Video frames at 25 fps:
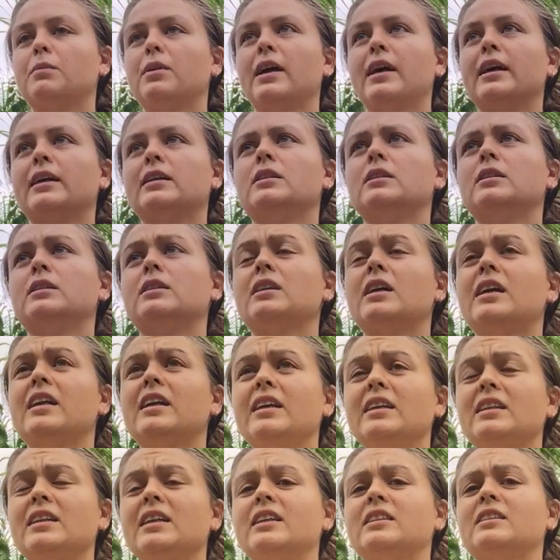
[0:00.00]
practice, and
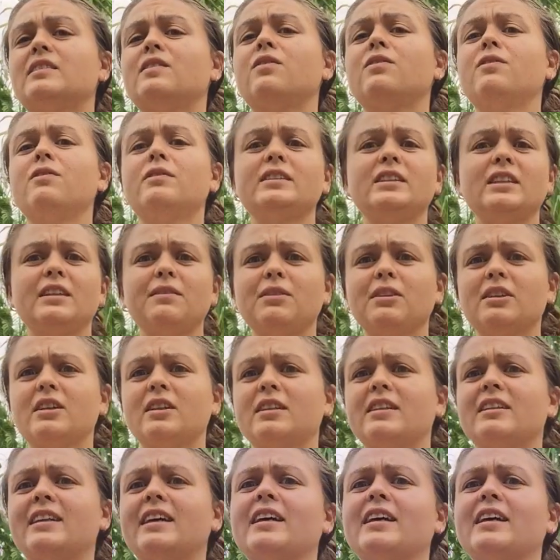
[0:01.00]
it is difficult.